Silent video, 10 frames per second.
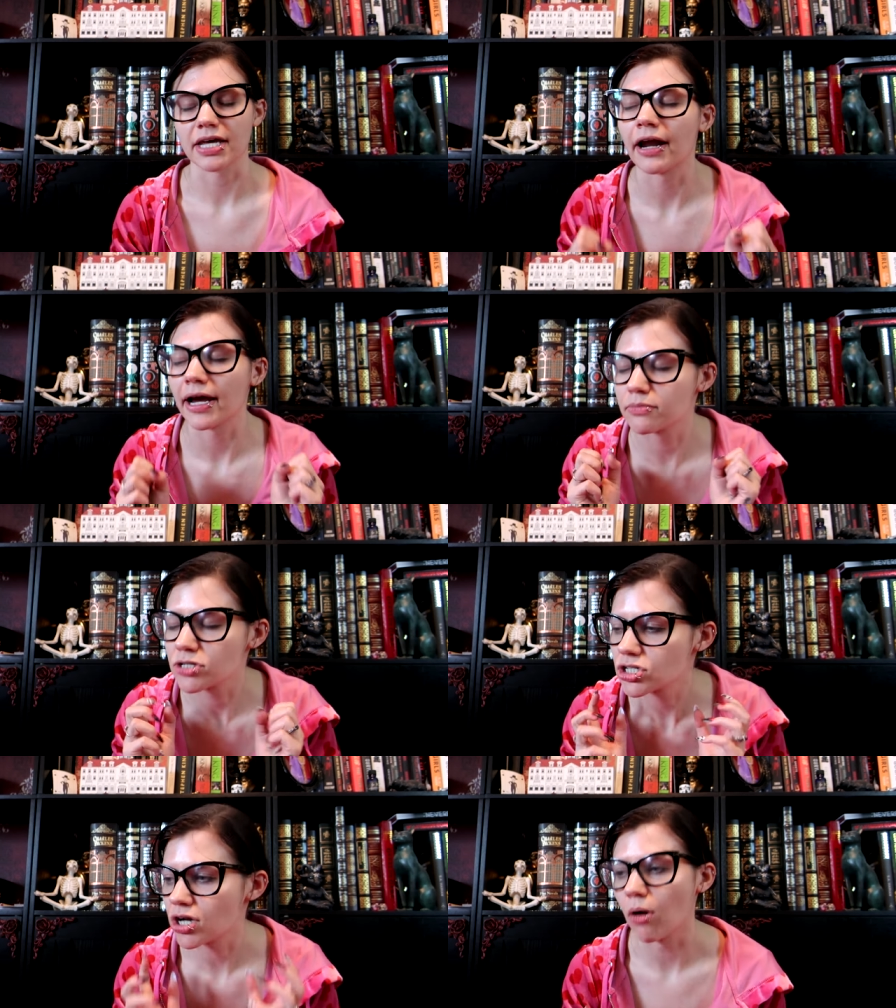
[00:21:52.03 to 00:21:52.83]
And I am
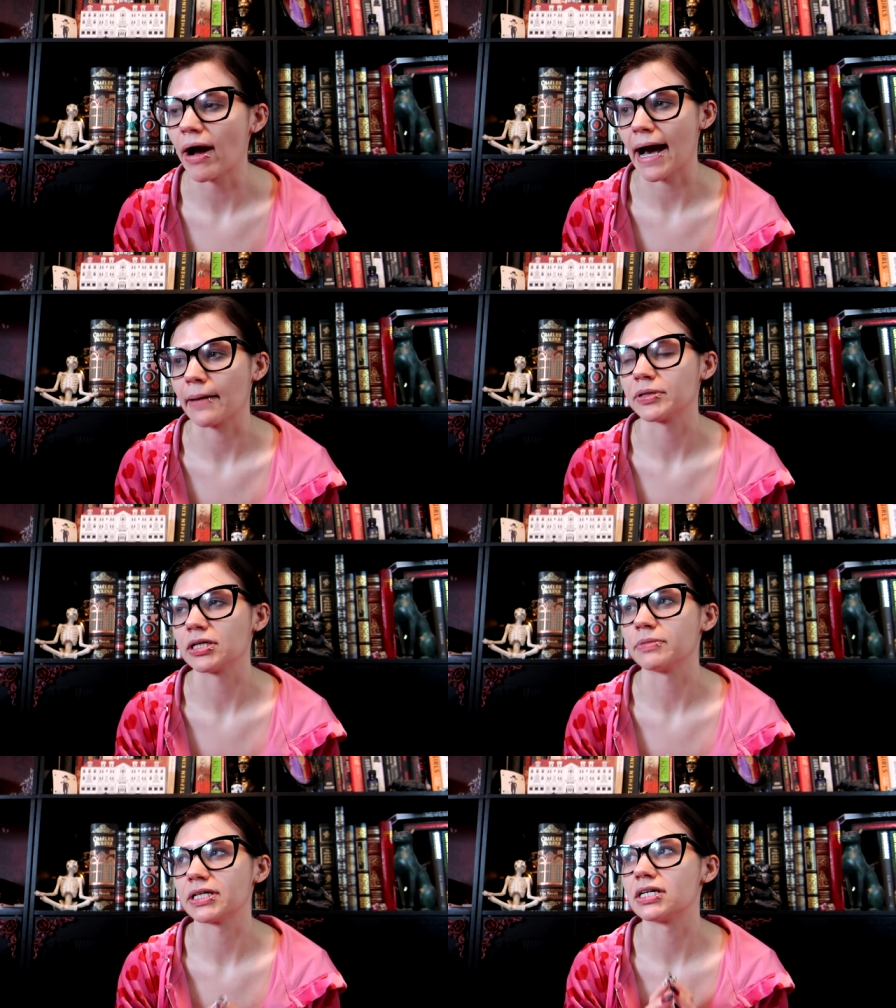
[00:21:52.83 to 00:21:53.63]
so
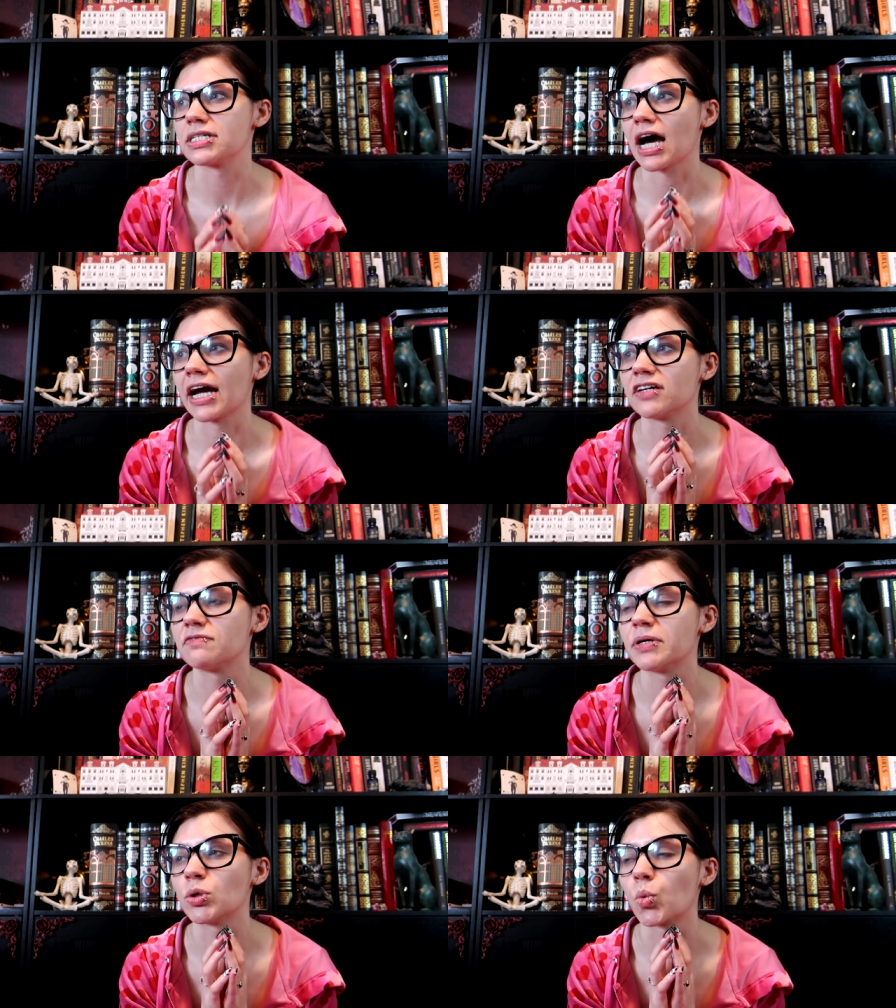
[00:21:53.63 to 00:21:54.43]
happy because I
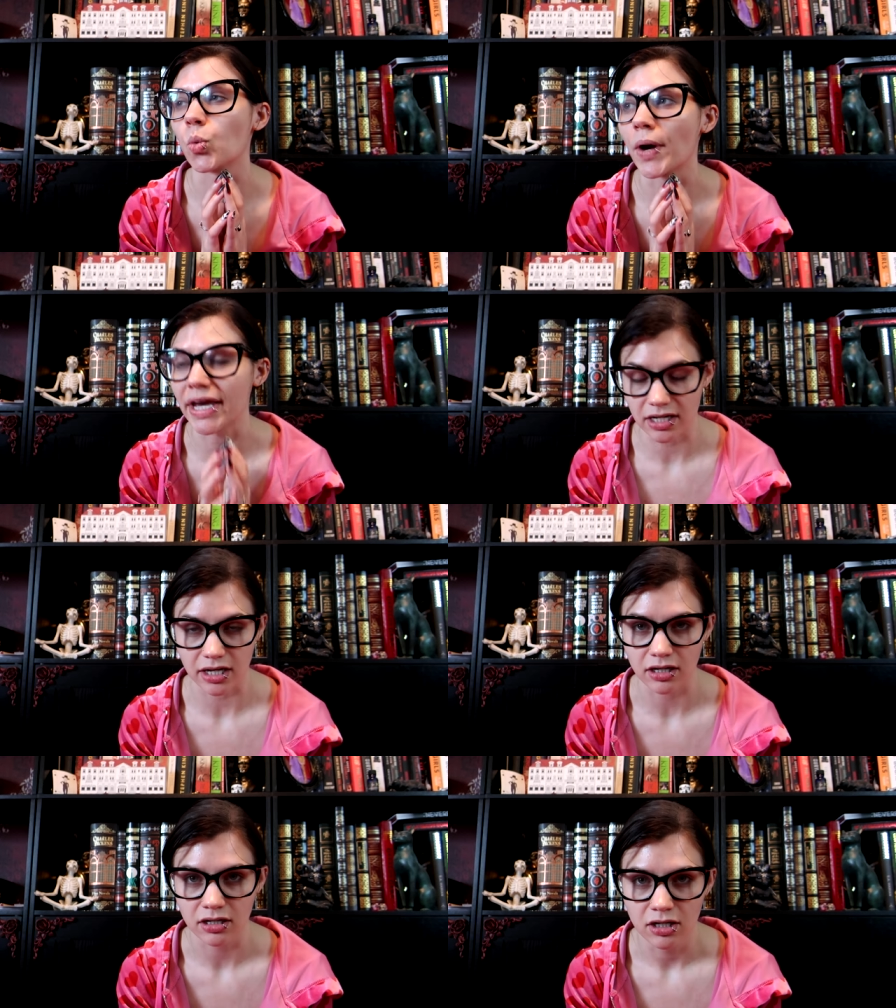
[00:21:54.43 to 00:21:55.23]
have been
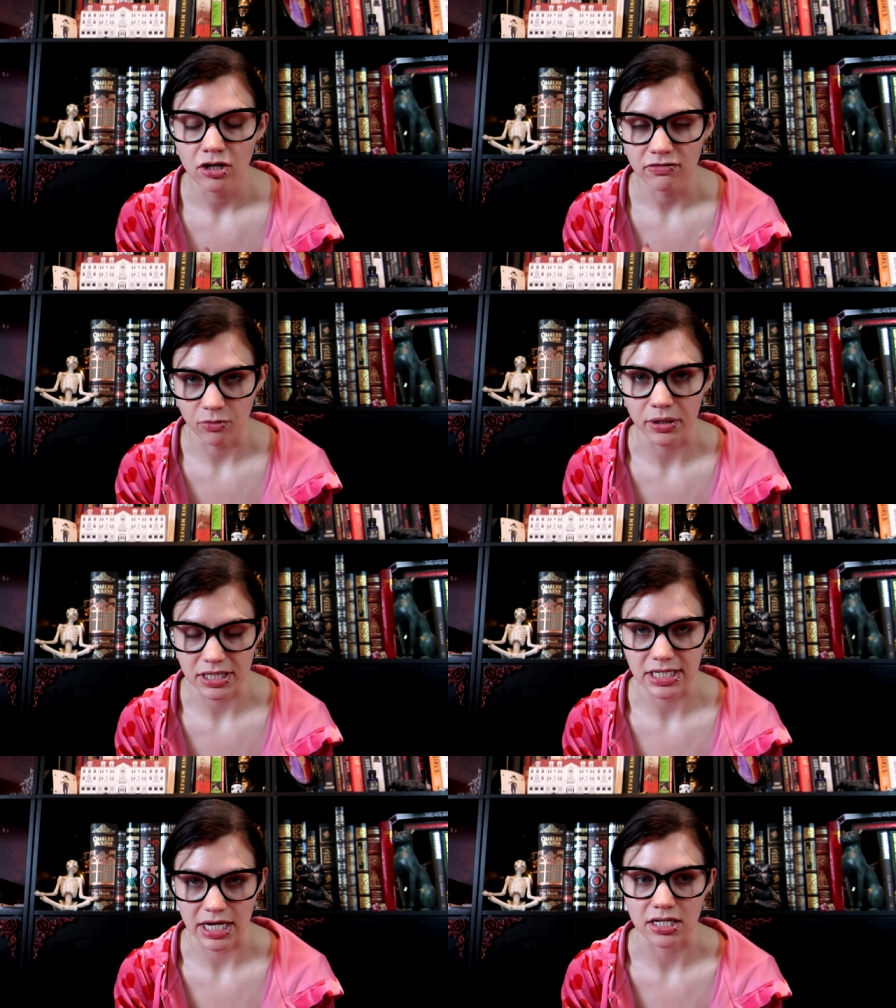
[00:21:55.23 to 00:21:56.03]
waiting for
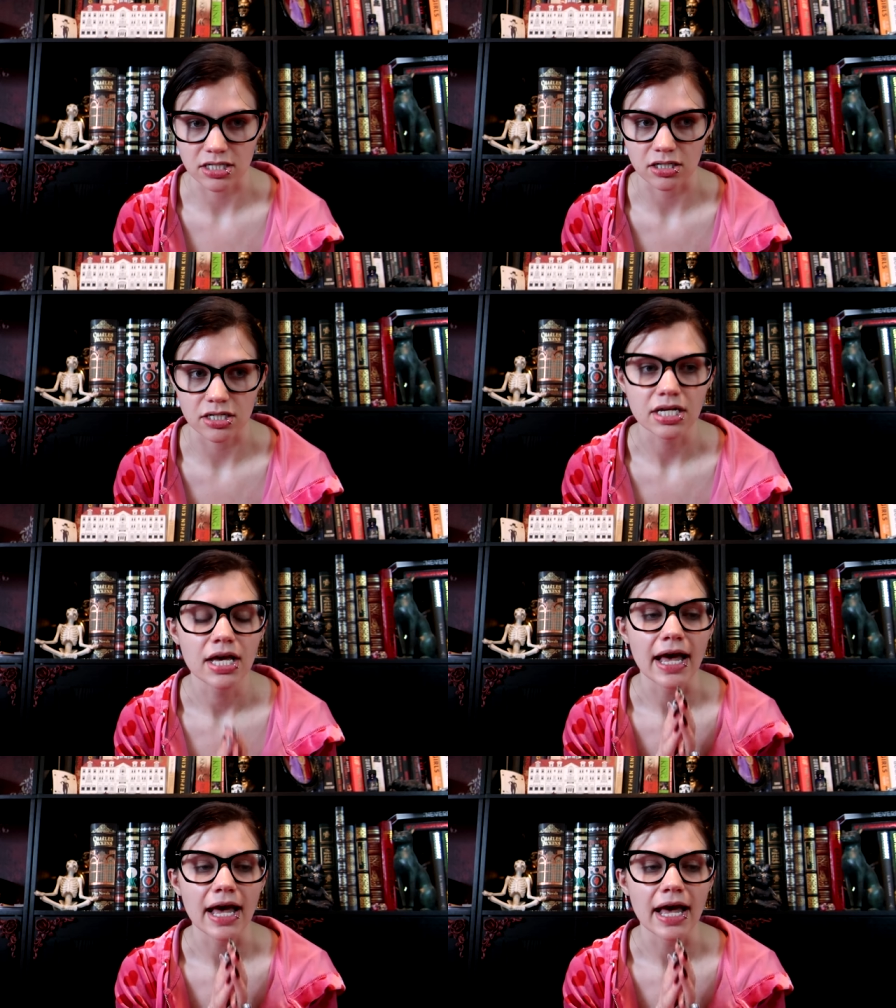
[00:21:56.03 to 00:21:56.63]
these answers